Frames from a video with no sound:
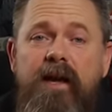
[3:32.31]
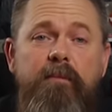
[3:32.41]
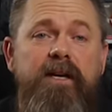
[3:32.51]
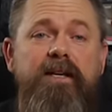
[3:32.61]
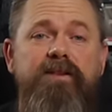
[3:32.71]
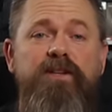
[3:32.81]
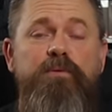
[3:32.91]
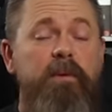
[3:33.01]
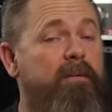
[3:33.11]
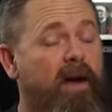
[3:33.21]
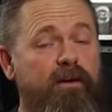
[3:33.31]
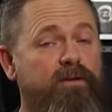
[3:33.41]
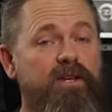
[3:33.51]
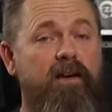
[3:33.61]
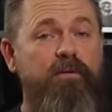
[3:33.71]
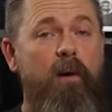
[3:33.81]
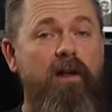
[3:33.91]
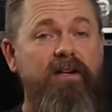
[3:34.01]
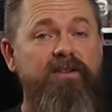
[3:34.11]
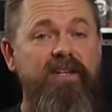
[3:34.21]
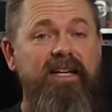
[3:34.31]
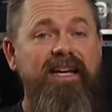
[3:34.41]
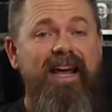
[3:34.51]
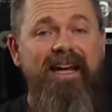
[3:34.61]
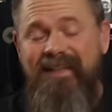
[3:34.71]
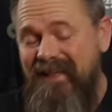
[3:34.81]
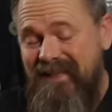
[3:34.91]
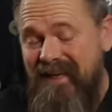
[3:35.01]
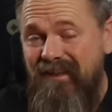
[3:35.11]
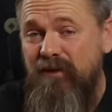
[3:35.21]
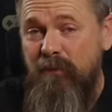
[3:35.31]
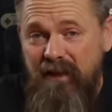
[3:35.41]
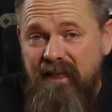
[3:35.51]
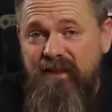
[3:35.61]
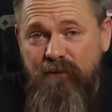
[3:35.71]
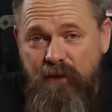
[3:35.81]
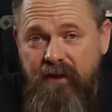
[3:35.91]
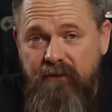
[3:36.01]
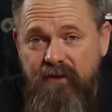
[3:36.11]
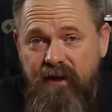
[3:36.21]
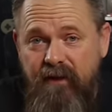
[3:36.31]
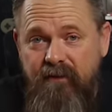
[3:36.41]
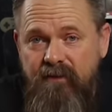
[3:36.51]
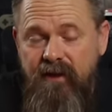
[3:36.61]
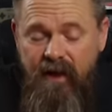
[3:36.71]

because it's been Microsoft's policy at least since the release of Windows 10.